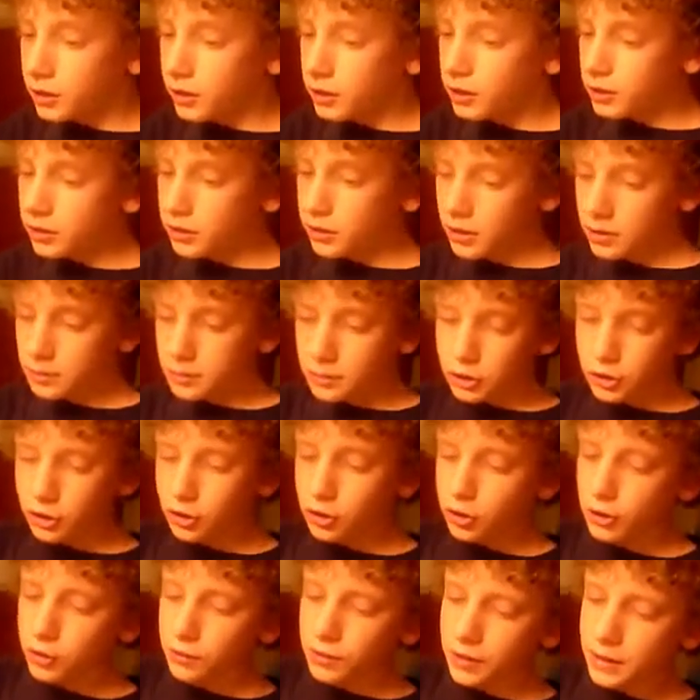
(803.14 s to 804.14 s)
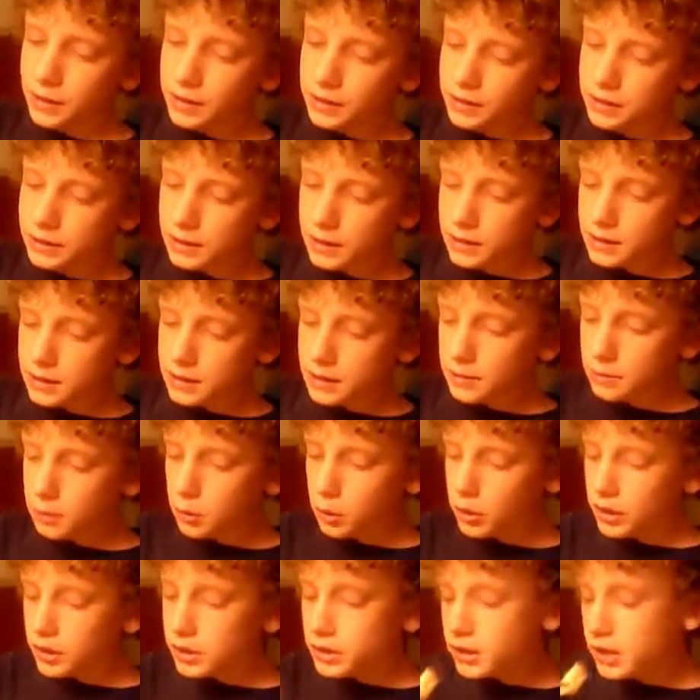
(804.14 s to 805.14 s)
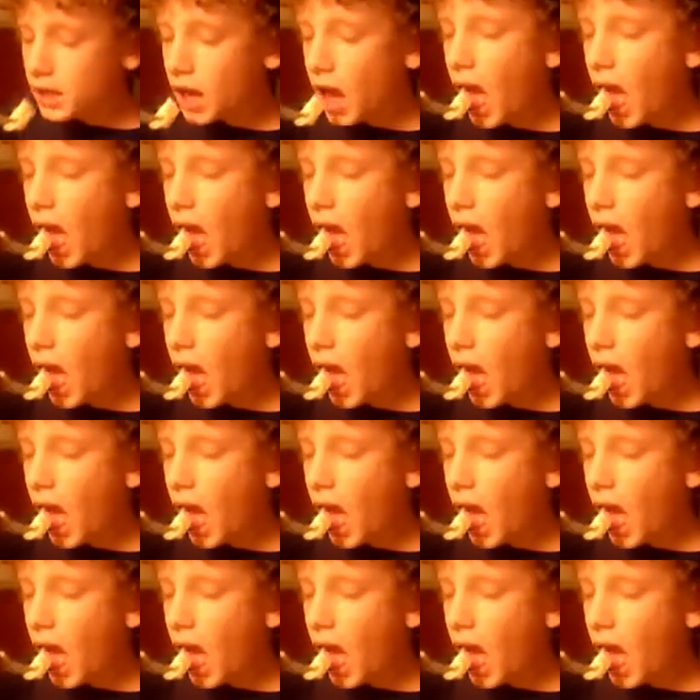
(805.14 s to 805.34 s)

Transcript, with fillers: you can observe that it's nice and moist.